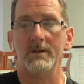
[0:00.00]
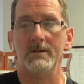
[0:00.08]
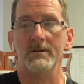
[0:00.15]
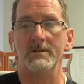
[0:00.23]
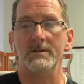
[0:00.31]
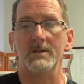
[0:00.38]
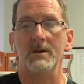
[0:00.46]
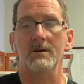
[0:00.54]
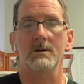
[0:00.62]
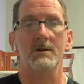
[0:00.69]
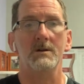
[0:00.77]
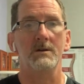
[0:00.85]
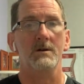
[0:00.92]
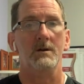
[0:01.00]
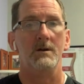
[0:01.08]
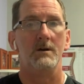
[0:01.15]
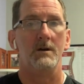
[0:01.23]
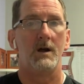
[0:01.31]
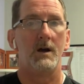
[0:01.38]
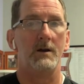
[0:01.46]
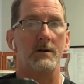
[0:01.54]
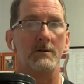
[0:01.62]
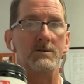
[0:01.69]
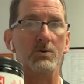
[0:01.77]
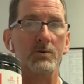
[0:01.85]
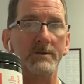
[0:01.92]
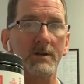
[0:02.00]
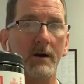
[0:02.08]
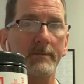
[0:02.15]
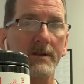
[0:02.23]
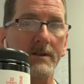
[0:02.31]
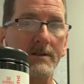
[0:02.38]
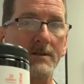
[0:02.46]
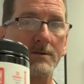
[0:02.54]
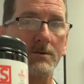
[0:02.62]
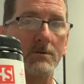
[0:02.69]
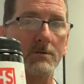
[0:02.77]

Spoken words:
is our Health Source gummies.